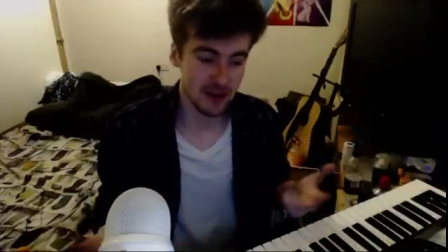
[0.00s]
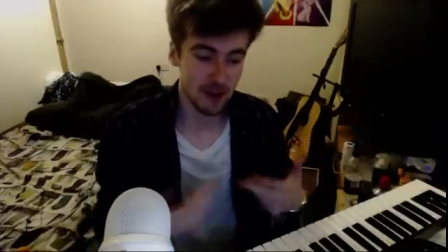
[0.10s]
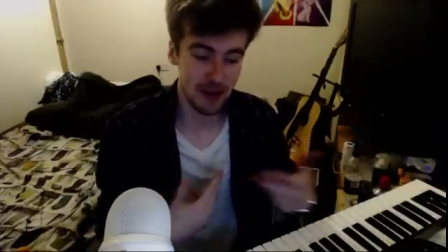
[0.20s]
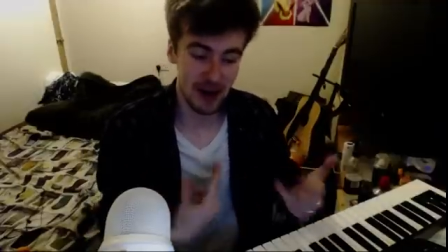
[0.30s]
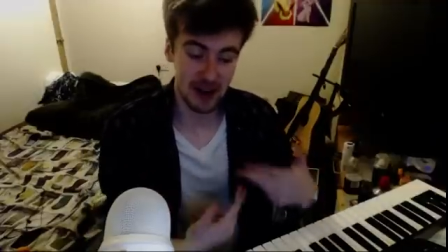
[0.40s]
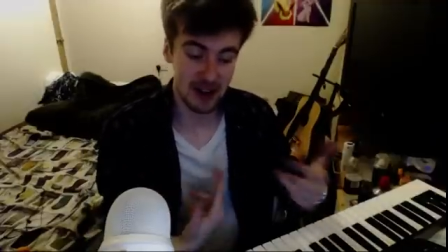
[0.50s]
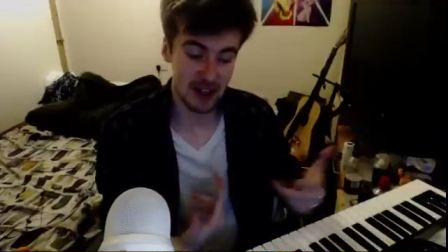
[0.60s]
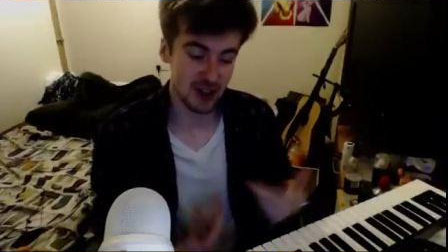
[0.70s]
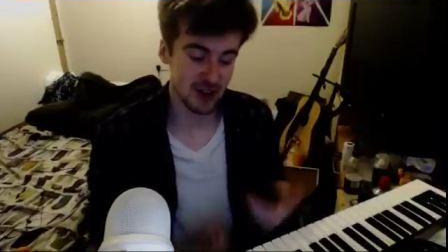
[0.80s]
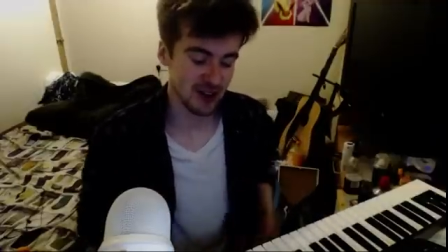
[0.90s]
it at
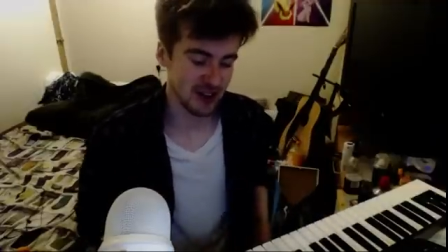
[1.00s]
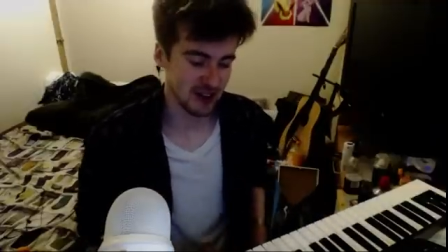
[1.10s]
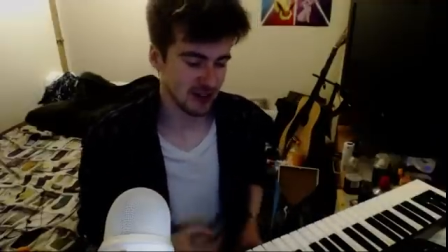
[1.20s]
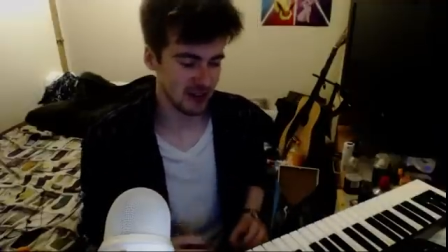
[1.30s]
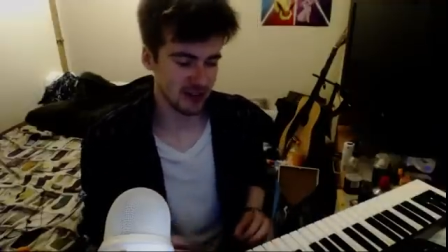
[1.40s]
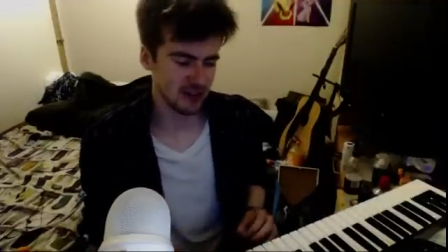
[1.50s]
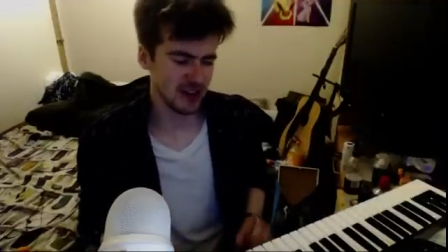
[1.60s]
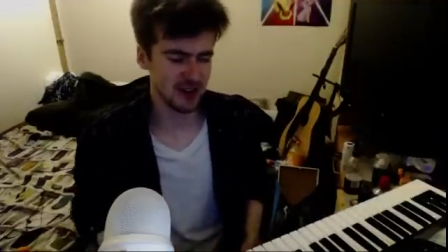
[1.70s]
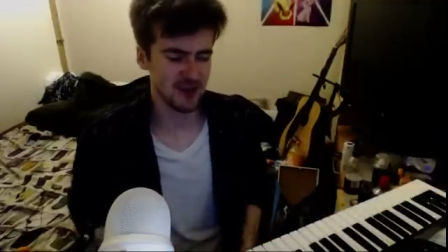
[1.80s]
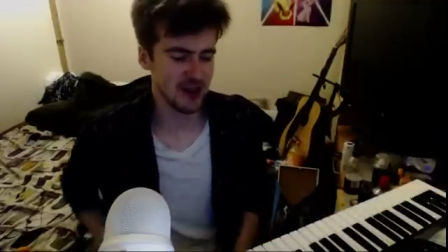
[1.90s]
each other, and it's great.
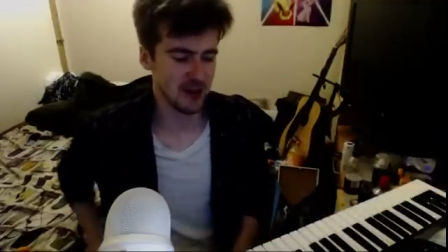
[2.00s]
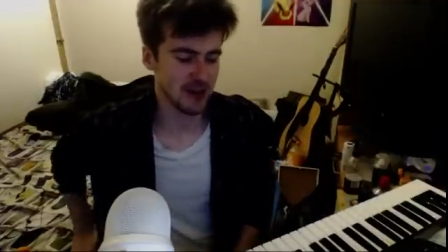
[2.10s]
It's fab.